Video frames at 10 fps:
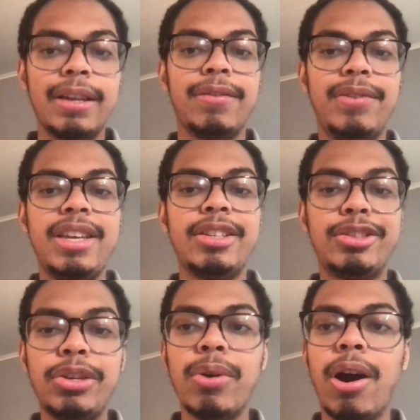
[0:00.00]
these
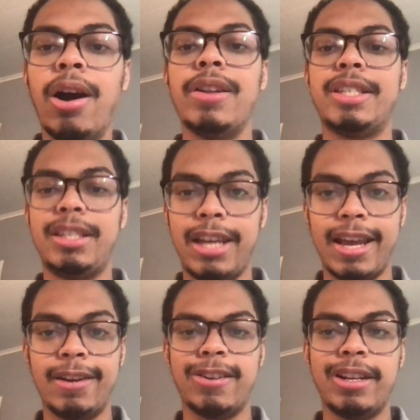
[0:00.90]
two are the
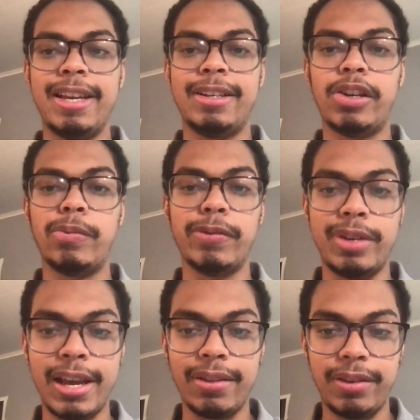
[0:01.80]
standard in terms of
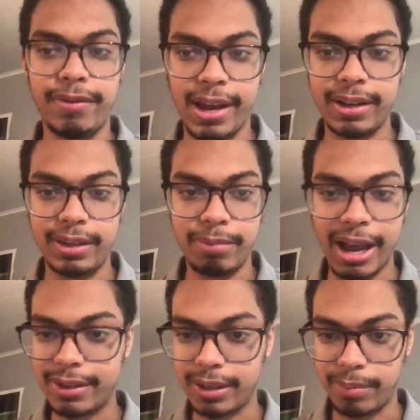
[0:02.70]
daily fantasy
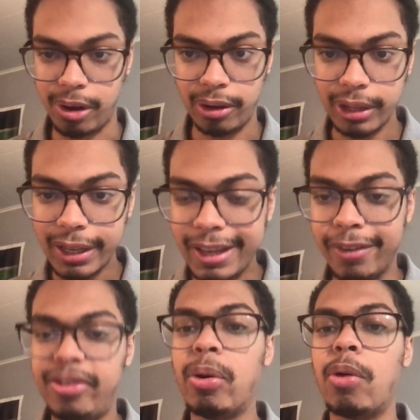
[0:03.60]
basketball.
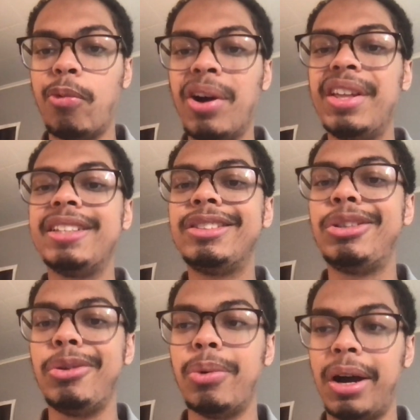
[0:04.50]
If you are willing
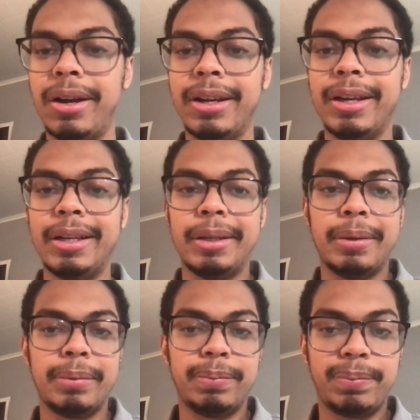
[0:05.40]
to uh,
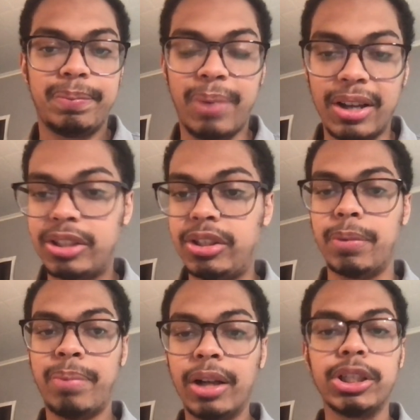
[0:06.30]
bust your
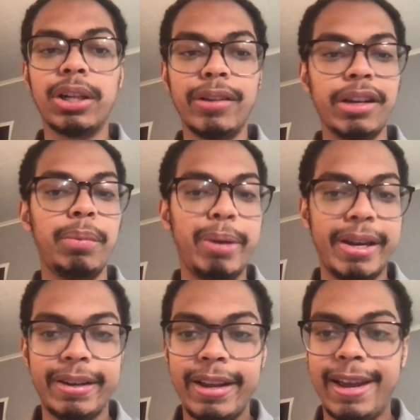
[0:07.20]
budget a little
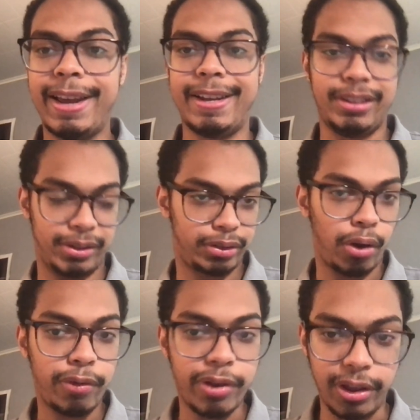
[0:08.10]
bit and
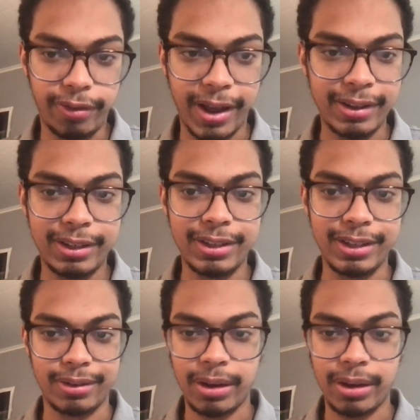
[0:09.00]
go for the fences and,